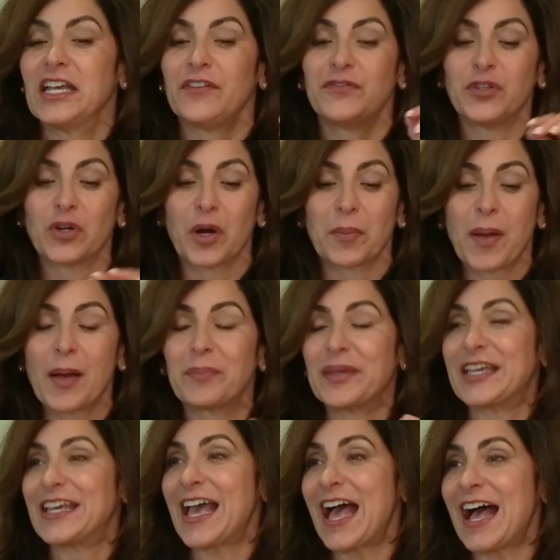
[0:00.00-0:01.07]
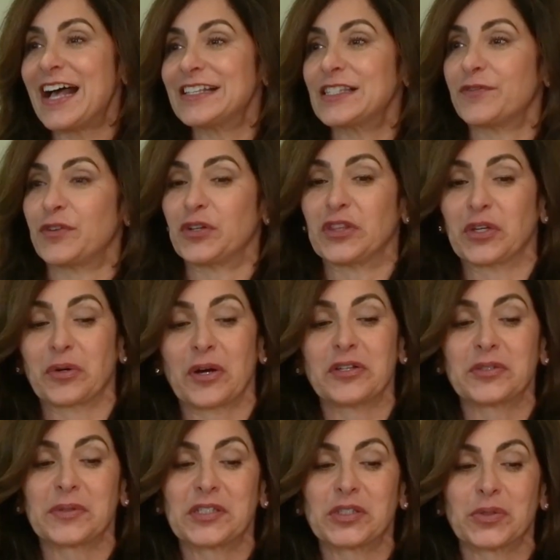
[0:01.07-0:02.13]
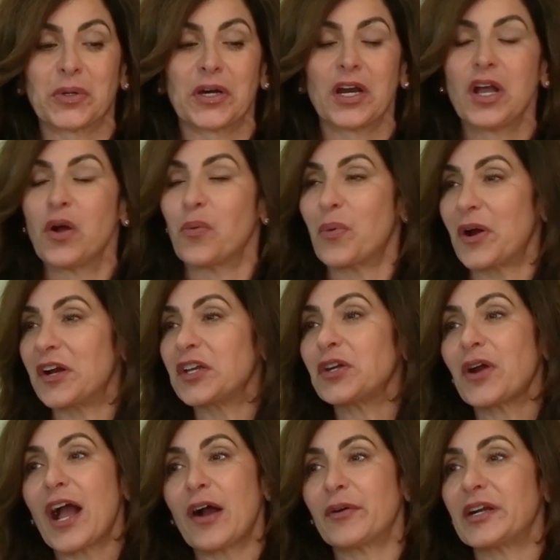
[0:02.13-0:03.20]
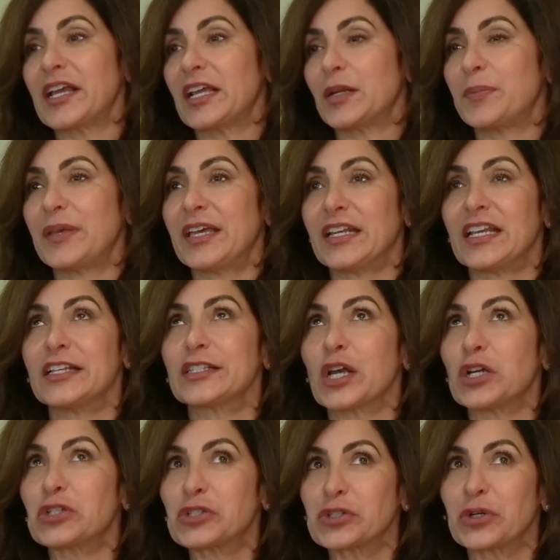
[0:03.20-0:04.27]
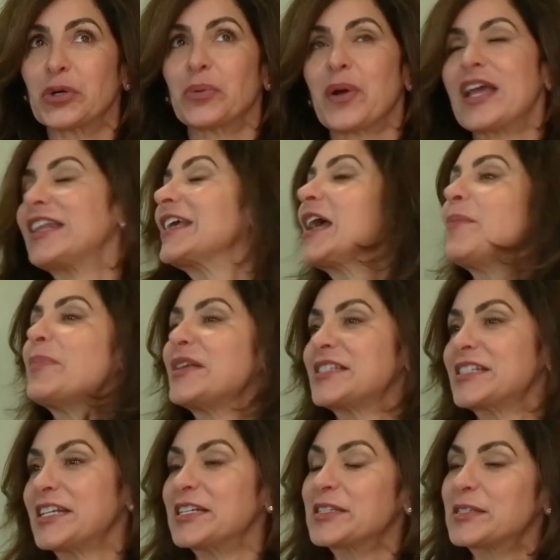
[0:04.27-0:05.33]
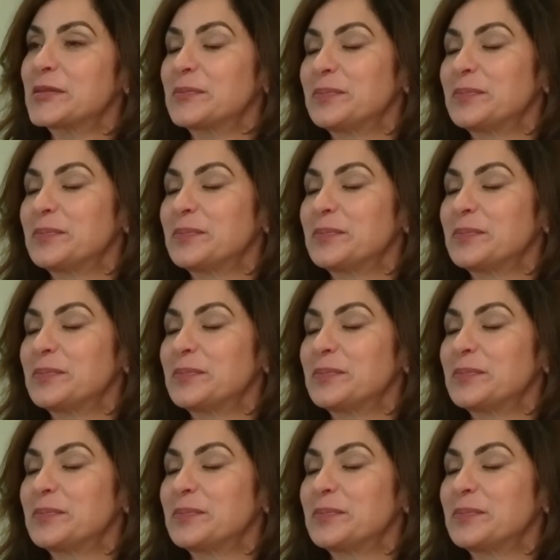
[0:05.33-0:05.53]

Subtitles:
if you're pumping gas, if you're in the grocery store, wearing your Howard Hanna pin is a sure way to get business.